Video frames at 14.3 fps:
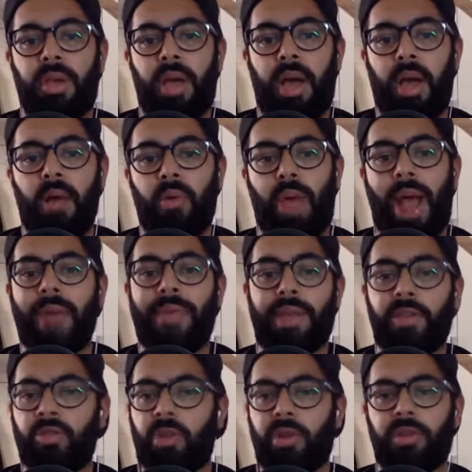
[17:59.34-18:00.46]
How
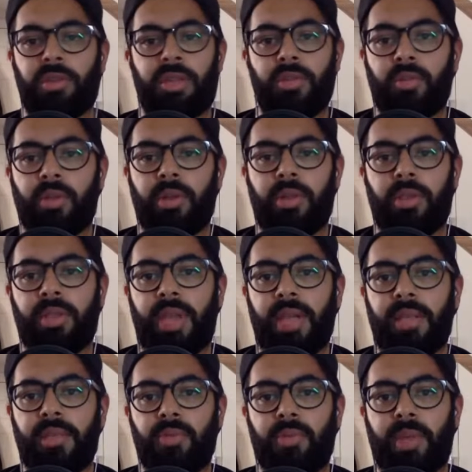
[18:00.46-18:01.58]
that's structured, as Ronan
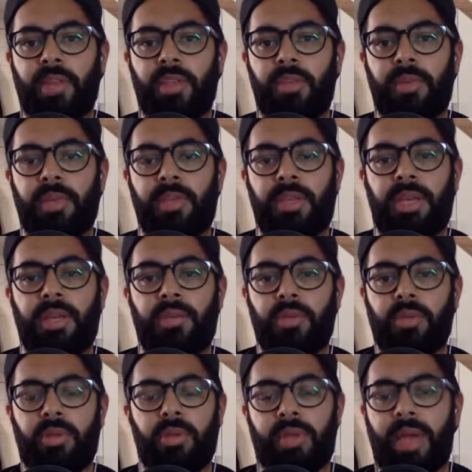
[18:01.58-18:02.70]
said, remains to be seen
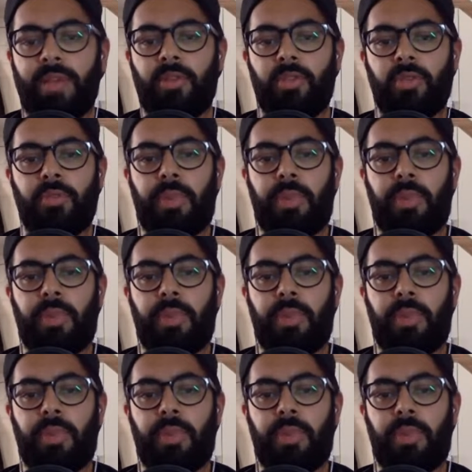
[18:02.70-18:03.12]
with those add-ons.